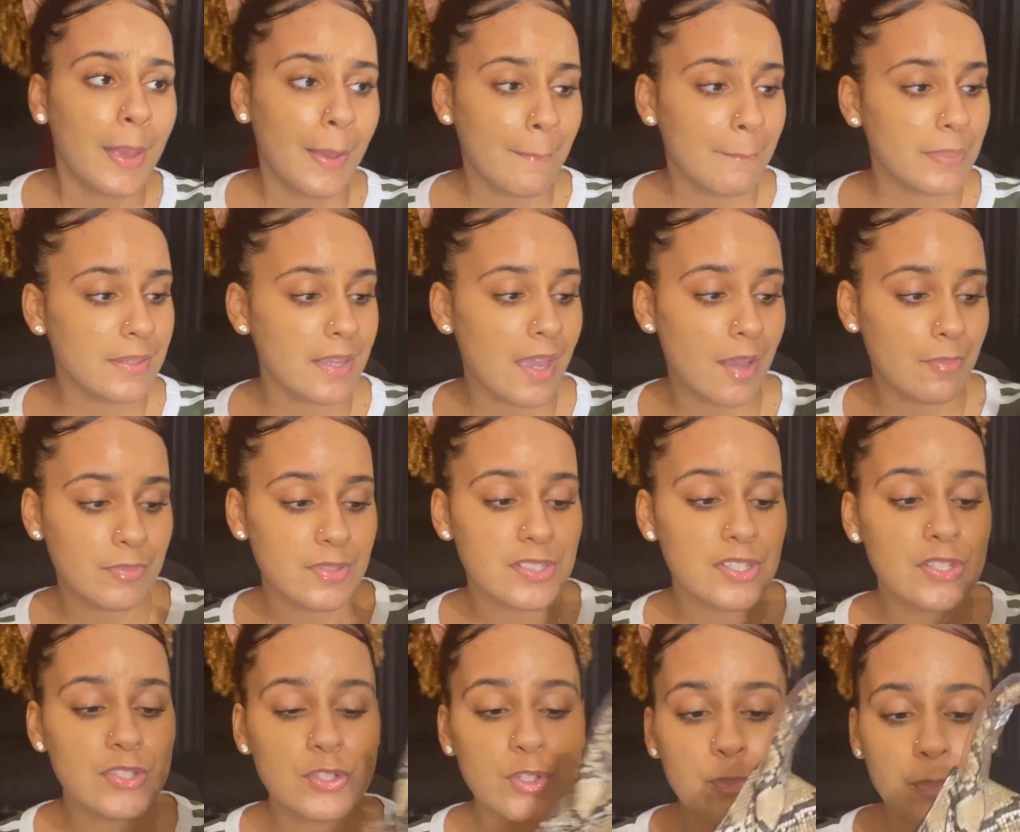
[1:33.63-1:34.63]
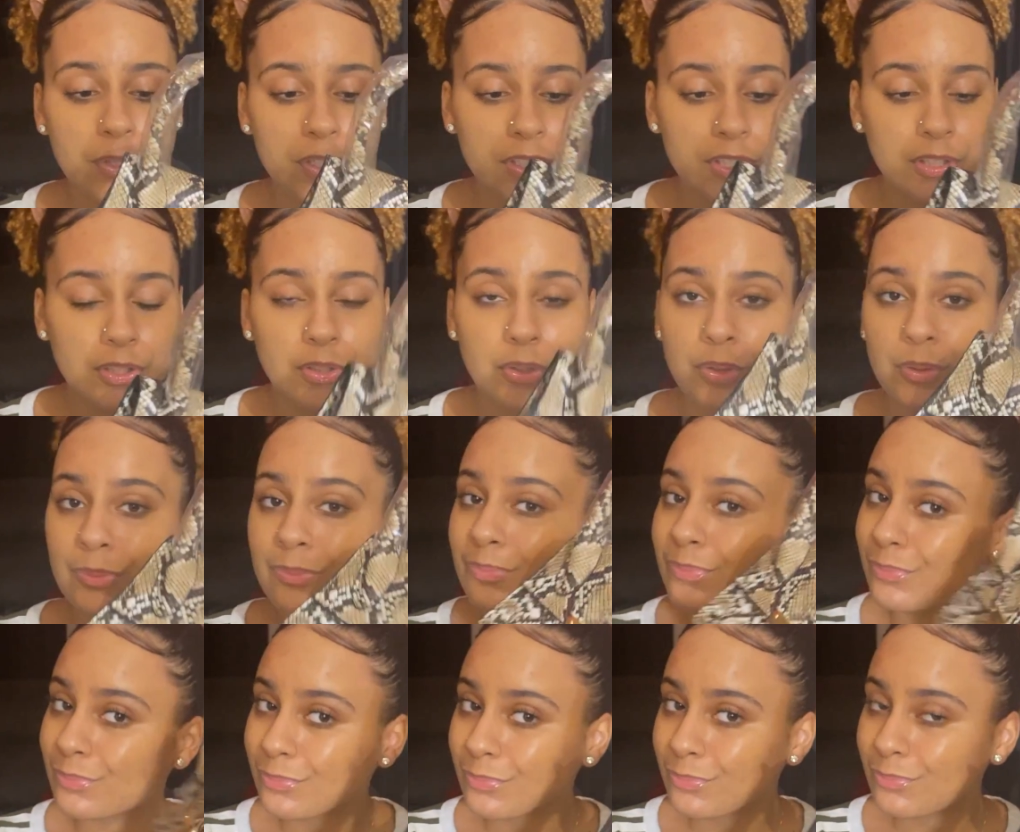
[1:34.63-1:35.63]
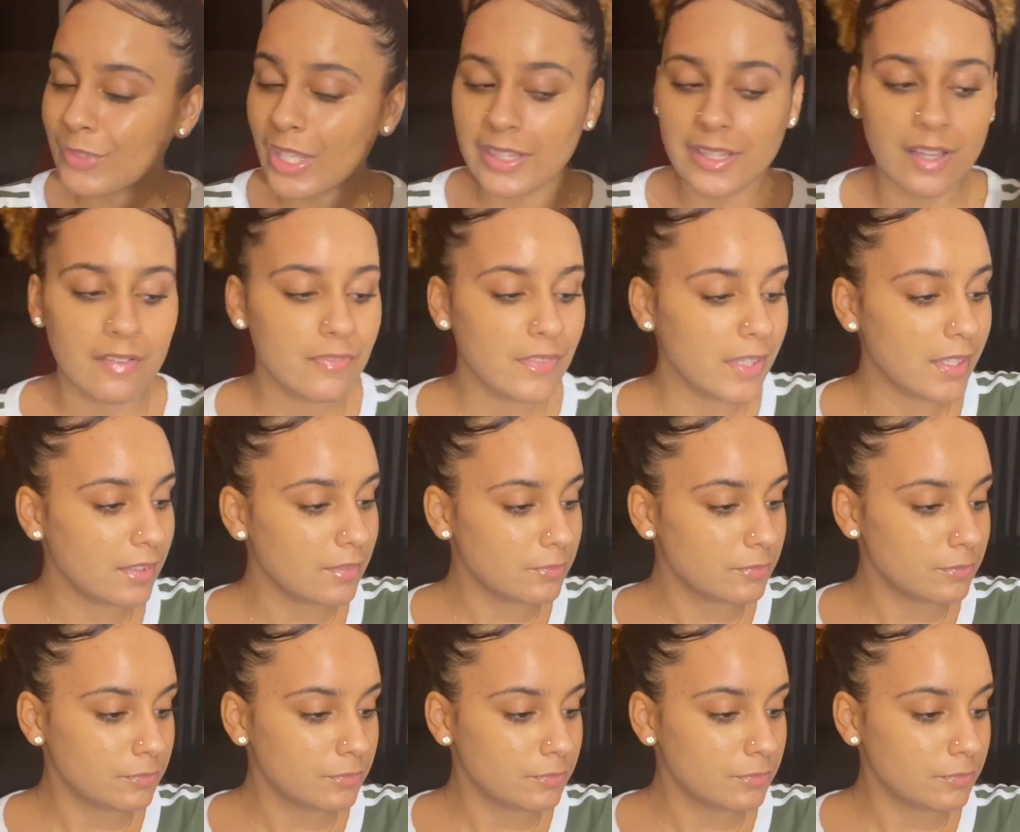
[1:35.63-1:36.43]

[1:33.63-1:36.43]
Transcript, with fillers: But yeah, this is super cute. Love it.